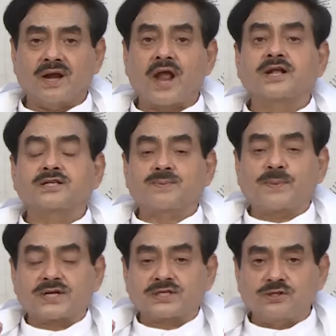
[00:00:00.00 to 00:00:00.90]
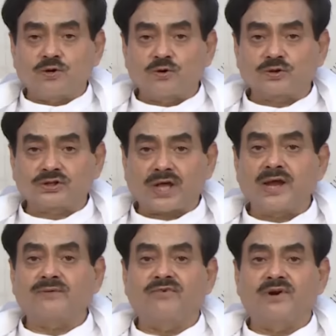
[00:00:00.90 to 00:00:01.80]
Express your
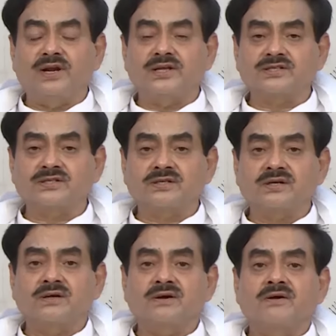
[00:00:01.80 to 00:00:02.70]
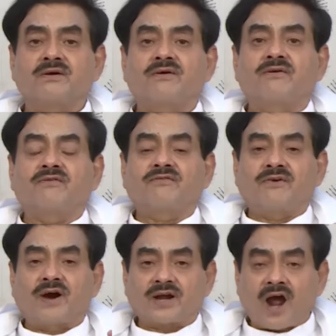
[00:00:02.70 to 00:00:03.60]
thankfulness
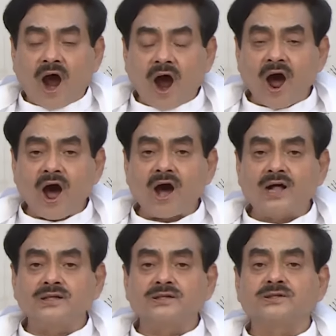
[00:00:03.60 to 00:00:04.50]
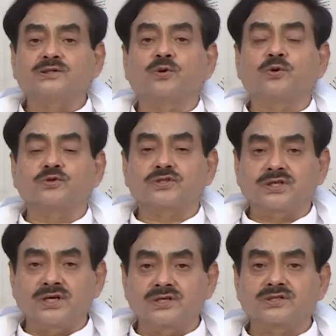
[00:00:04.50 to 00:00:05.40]
for all those
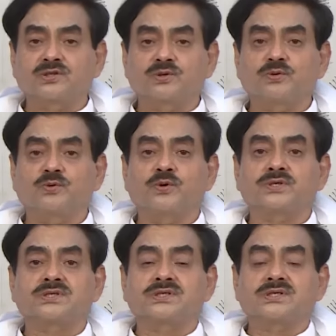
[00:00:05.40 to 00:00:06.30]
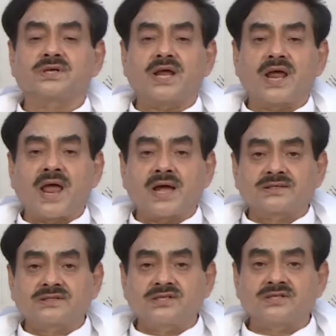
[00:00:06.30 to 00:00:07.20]
things which
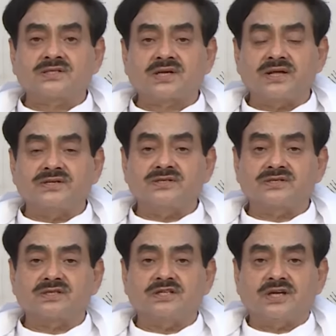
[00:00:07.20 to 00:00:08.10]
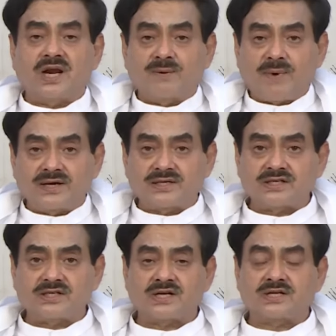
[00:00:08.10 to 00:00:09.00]
existence the
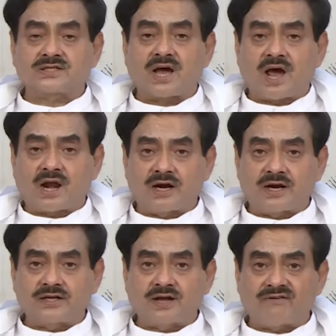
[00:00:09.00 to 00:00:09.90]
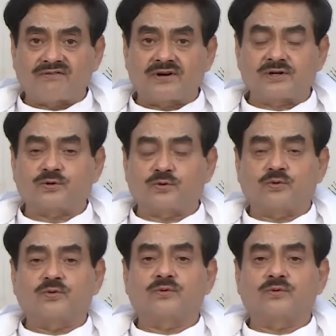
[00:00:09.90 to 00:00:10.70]
Almighty has already offered you.